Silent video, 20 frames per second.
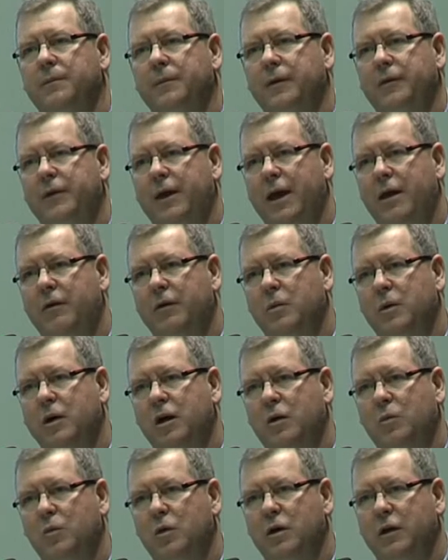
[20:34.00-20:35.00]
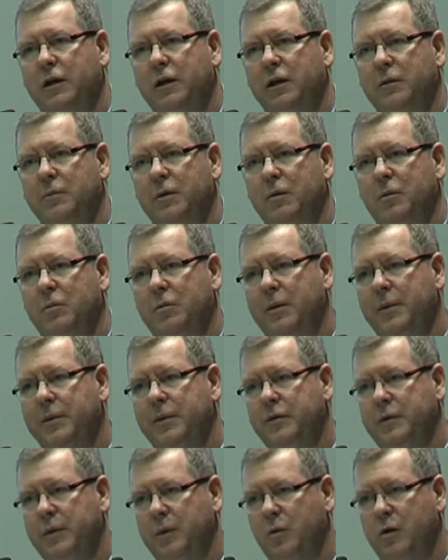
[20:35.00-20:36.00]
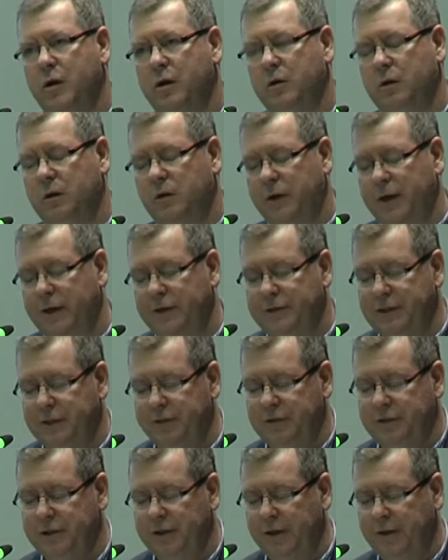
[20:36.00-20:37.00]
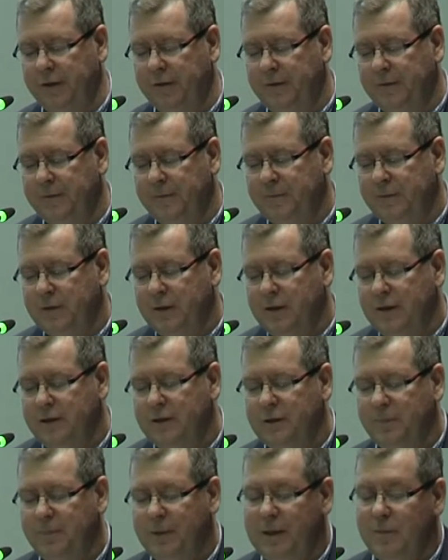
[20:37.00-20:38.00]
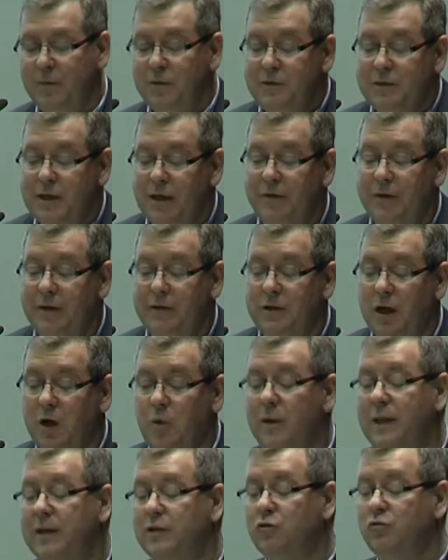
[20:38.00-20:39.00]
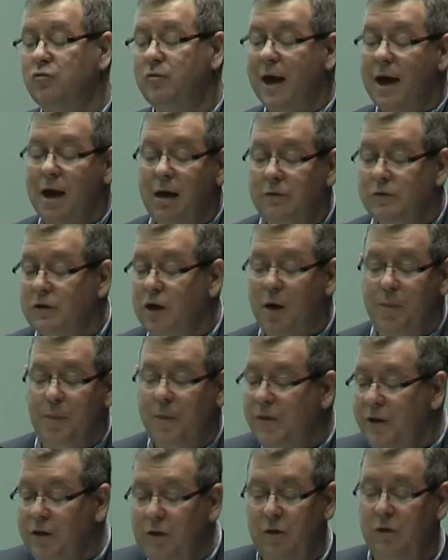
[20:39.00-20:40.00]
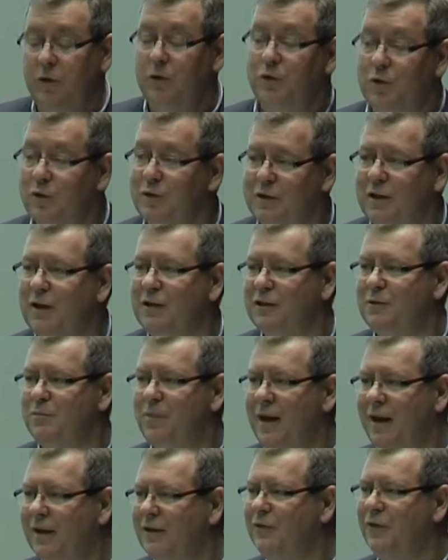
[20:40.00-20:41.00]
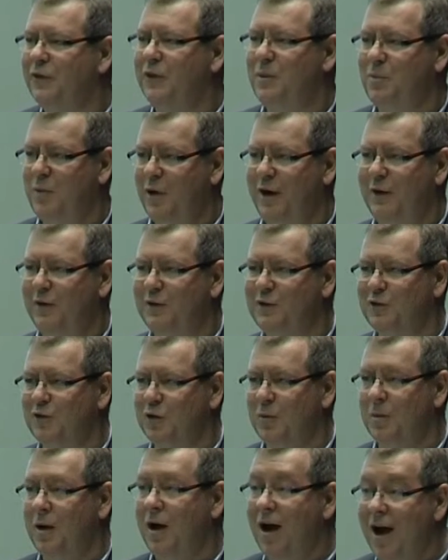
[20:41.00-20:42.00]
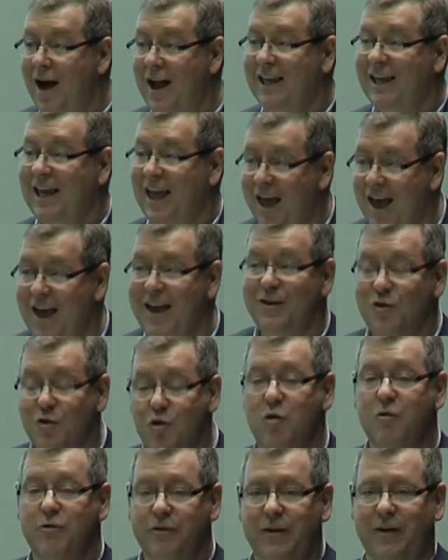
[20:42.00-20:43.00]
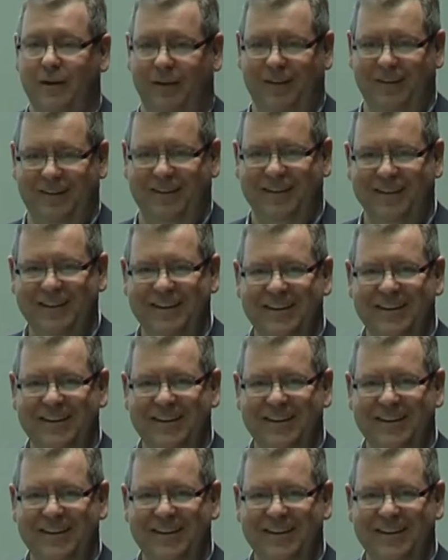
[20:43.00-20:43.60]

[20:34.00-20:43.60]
in the area where I'm working at the moment, when we're doing work on creativity, is that people say things like, well, let's round up the usual suspects for the brainstorm. I cannot think